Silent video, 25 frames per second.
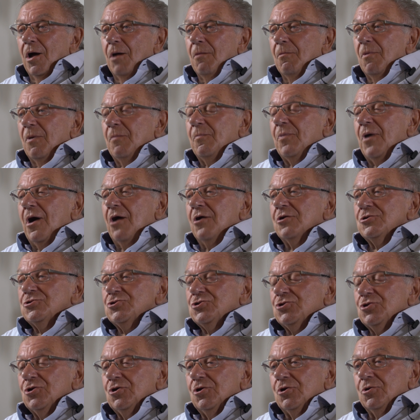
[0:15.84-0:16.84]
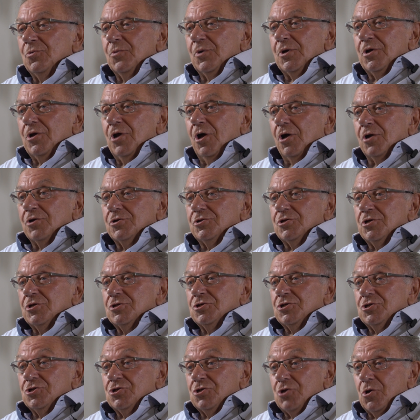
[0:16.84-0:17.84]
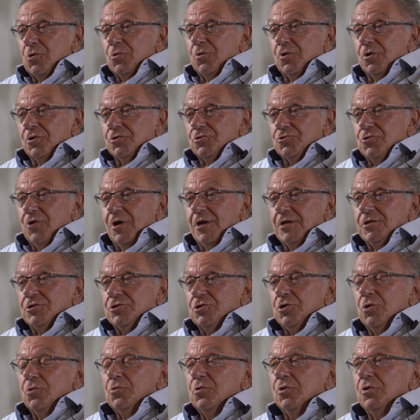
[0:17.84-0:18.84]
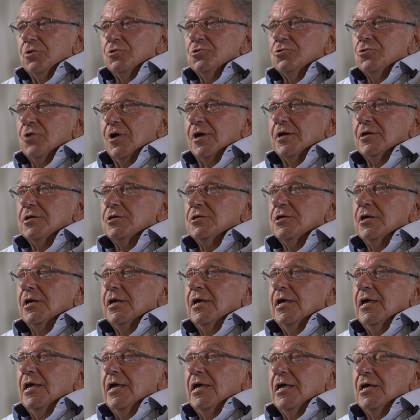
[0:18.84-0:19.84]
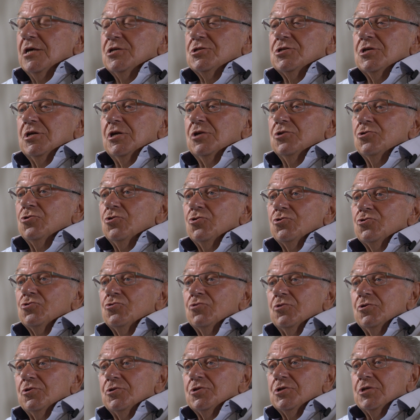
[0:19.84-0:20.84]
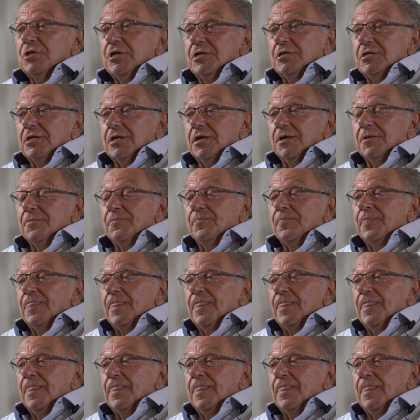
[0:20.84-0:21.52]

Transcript: My parents certainly were not. This is Stoke-on-Trent. Stoke-on-Trent is an industrial city.